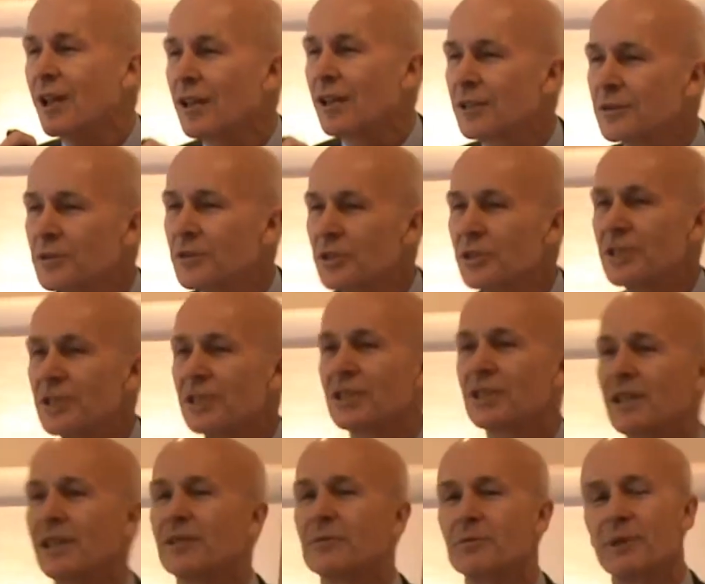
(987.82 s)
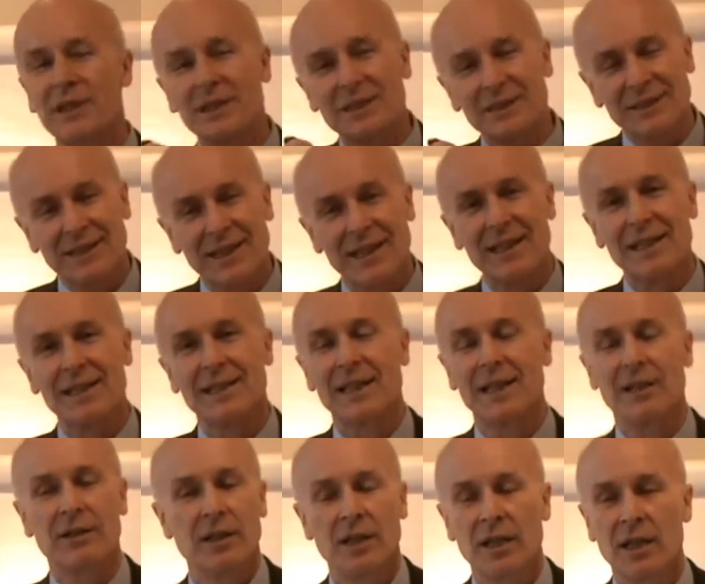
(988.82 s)
close this sale, we can get it
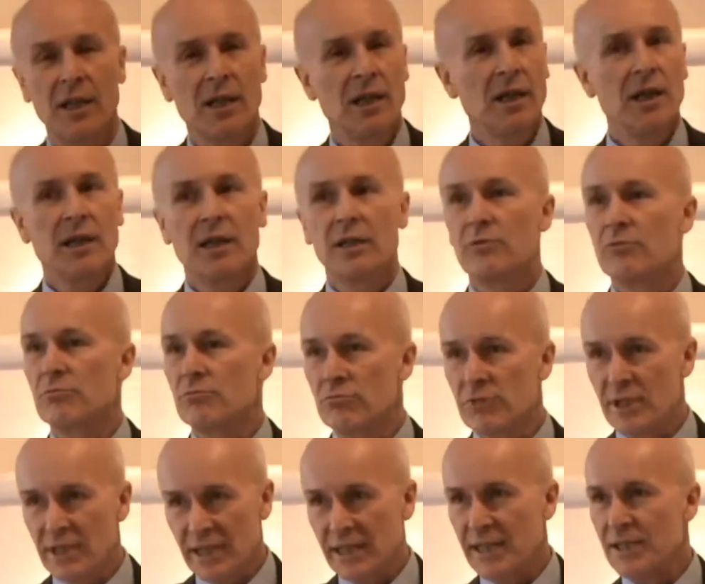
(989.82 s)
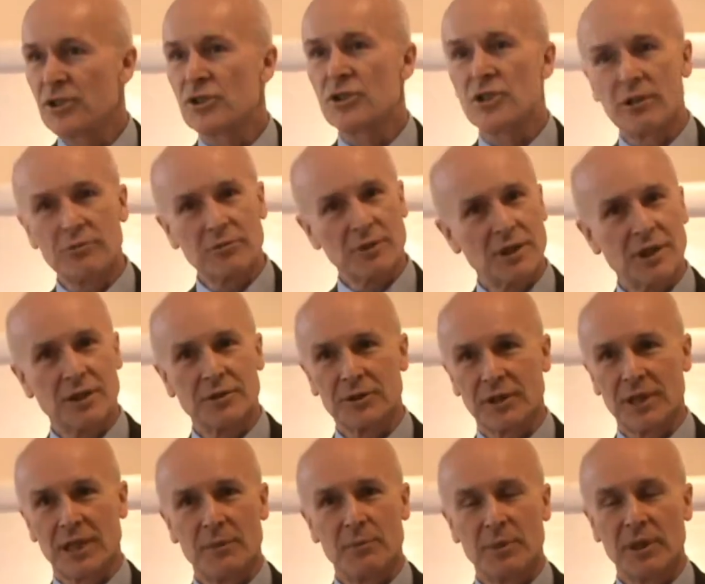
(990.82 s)
down. Really, don't go
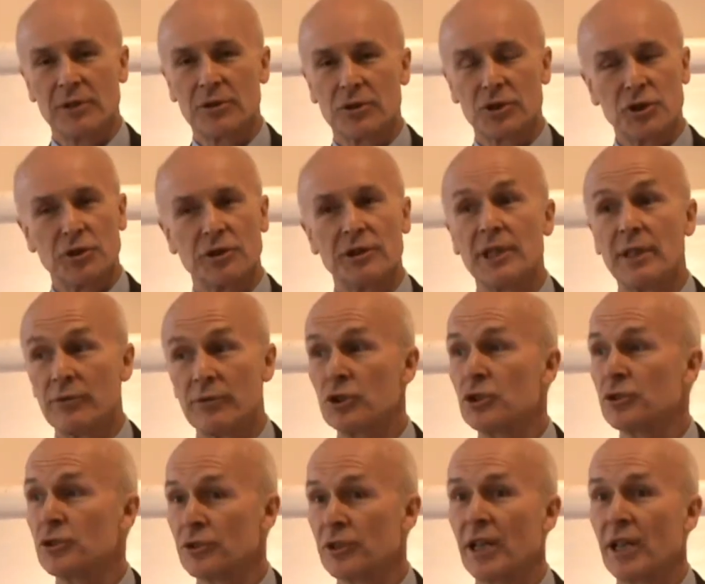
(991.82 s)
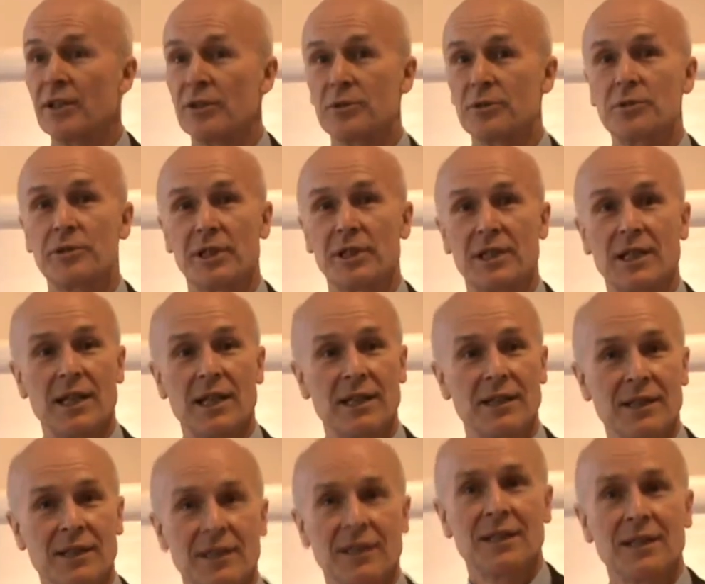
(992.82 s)
there, because you'll never shut that door again.
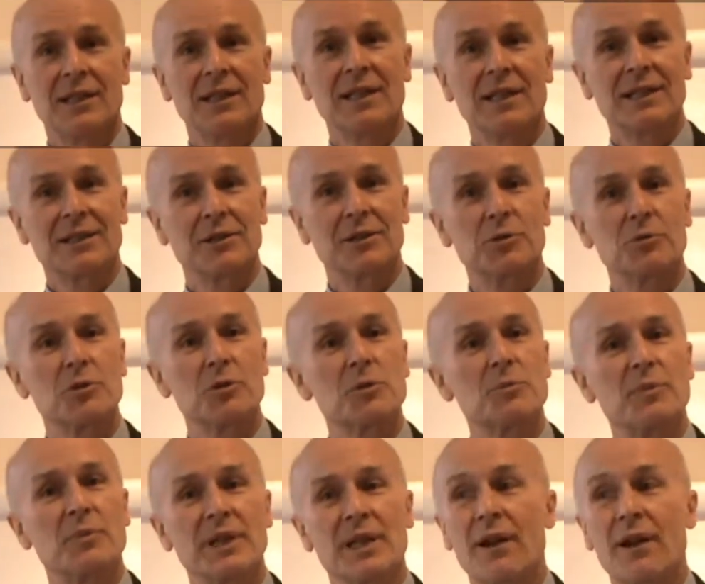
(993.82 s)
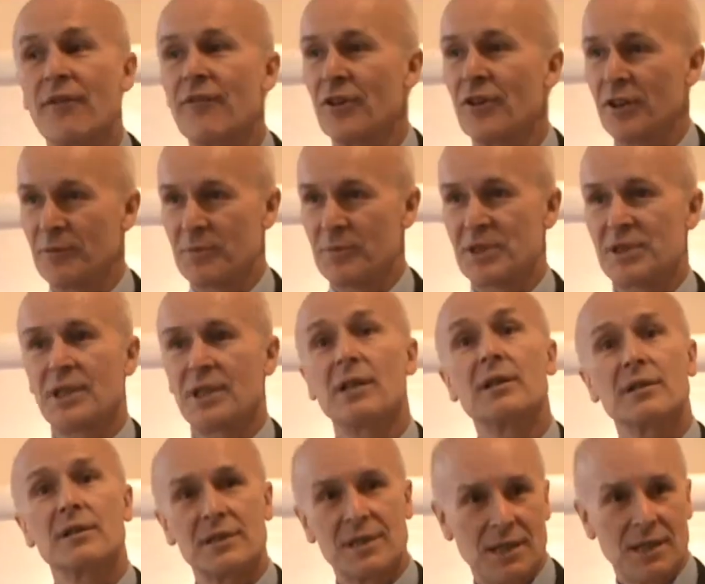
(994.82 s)
It'll always be 5%,
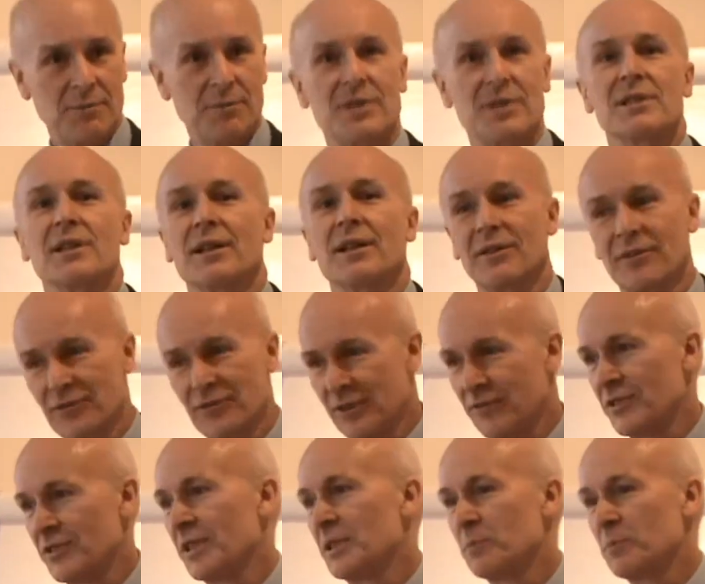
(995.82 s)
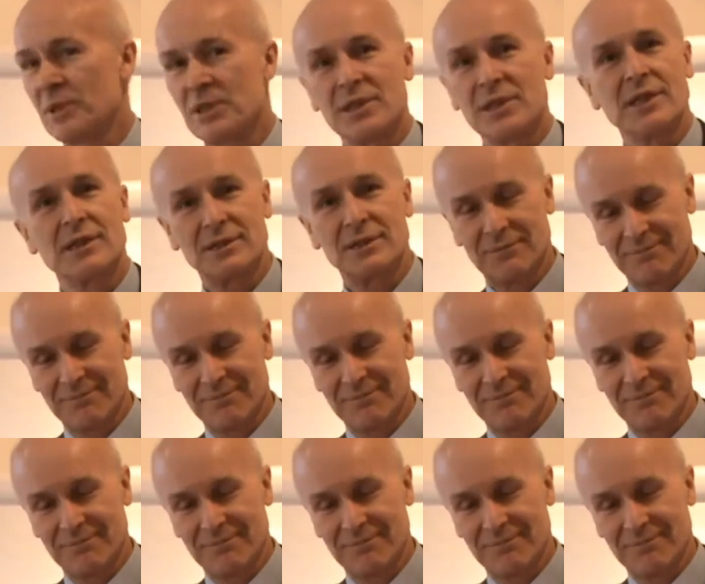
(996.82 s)
10%, 15%.